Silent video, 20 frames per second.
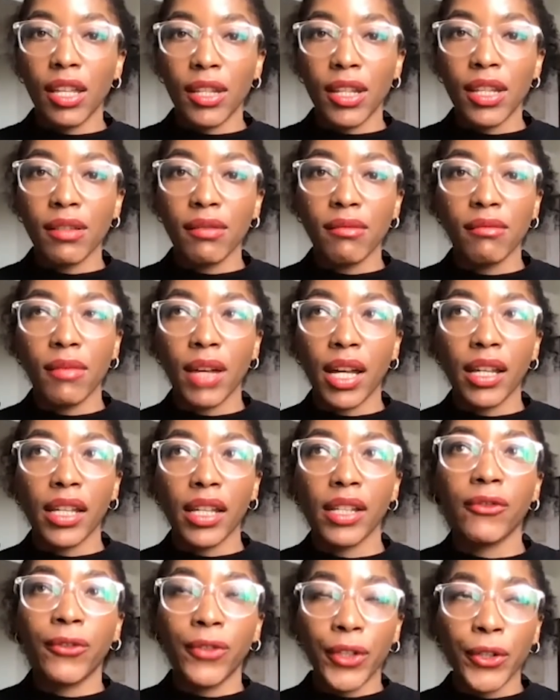in
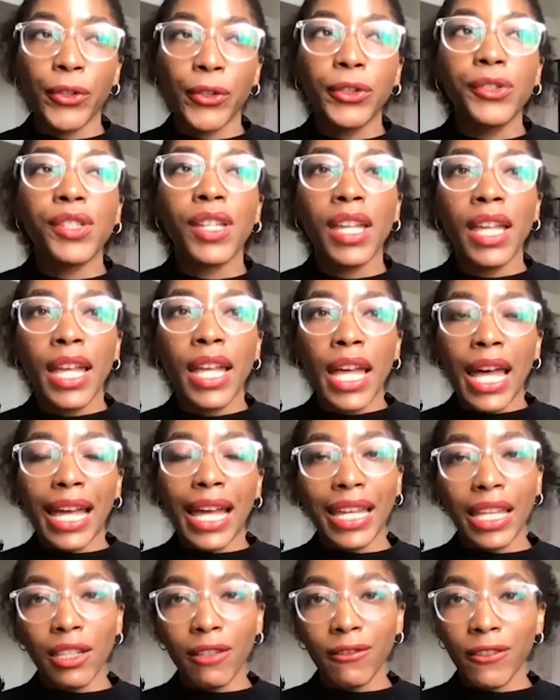my field, I
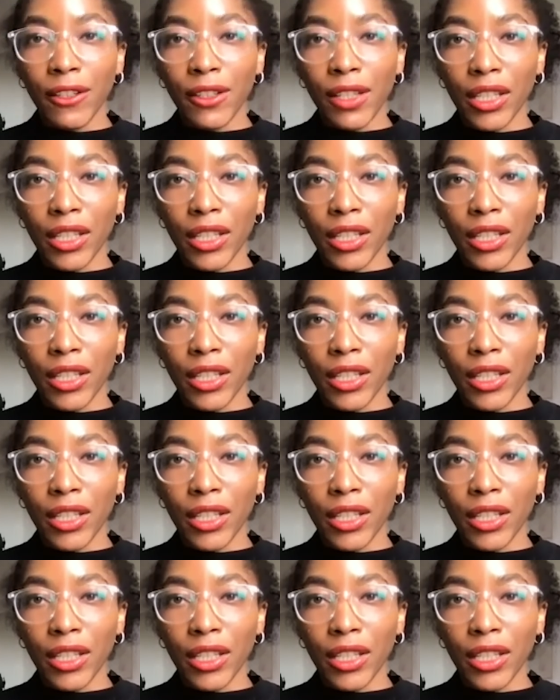kind of felt